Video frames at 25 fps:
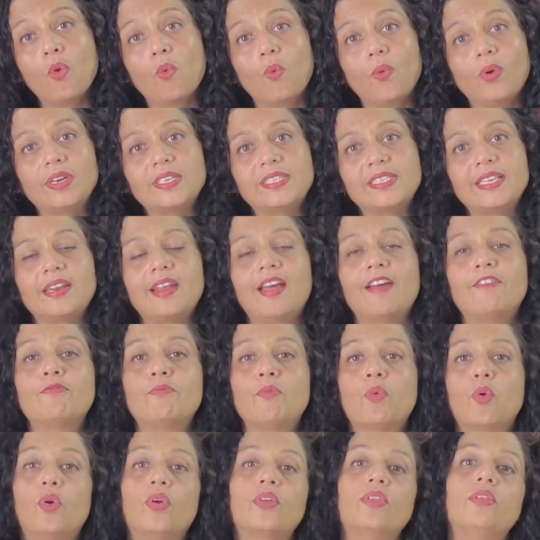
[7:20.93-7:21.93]
words that have
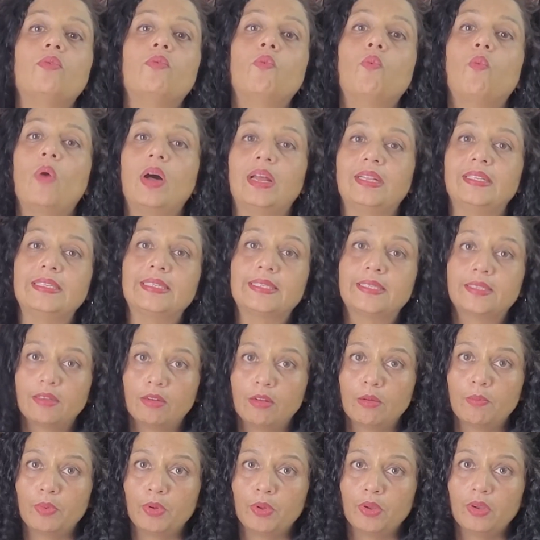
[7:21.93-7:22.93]
more than one
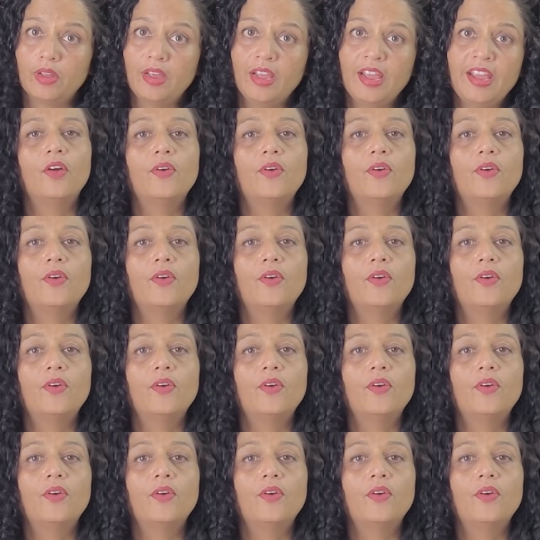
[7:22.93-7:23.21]
syllable.